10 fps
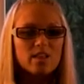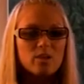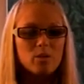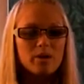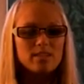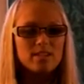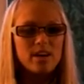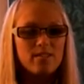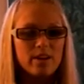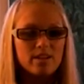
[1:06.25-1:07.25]
The West
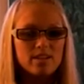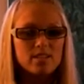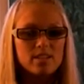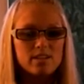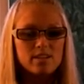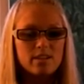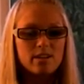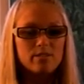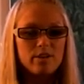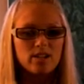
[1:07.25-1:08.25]
Nile virus is an
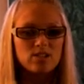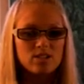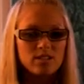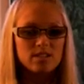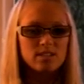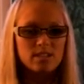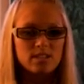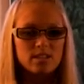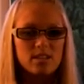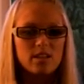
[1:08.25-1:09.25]
infectious
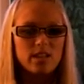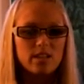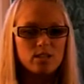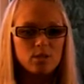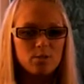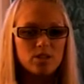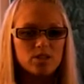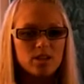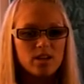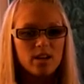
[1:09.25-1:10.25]
disease that is
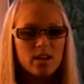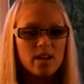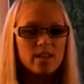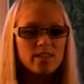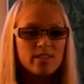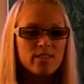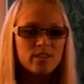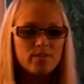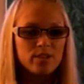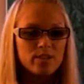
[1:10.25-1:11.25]
emerging.
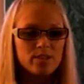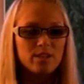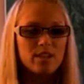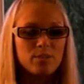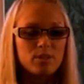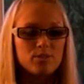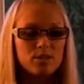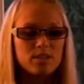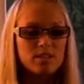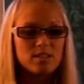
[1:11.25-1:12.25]
It was
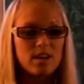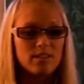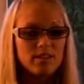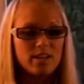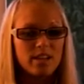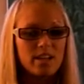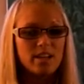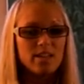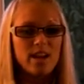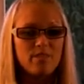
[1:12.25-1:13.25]
first discovered
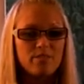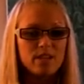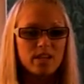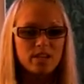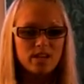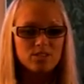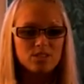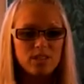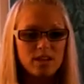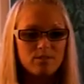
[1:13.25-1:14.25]
in the African
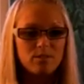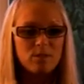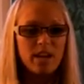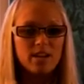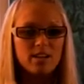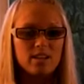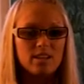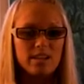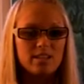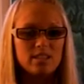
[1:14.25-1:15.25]
country of Uganda in
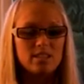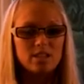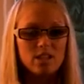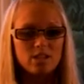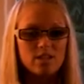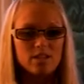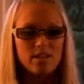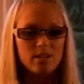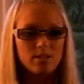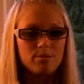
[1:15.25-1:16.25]
1937.